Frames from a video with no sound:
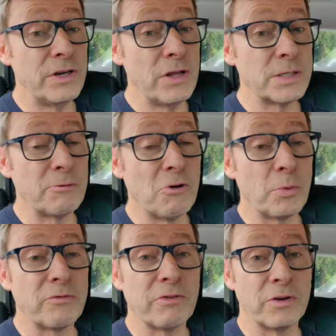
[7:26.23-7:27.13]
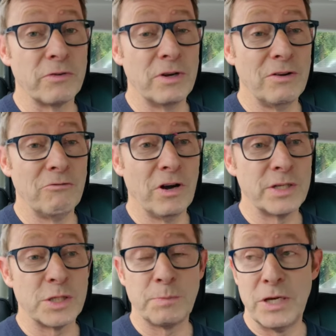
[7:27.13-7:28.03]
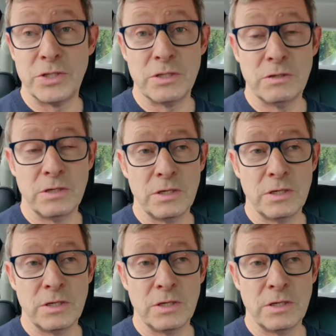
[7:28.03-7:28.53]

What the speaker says: know there's something wrong with the front right suspension,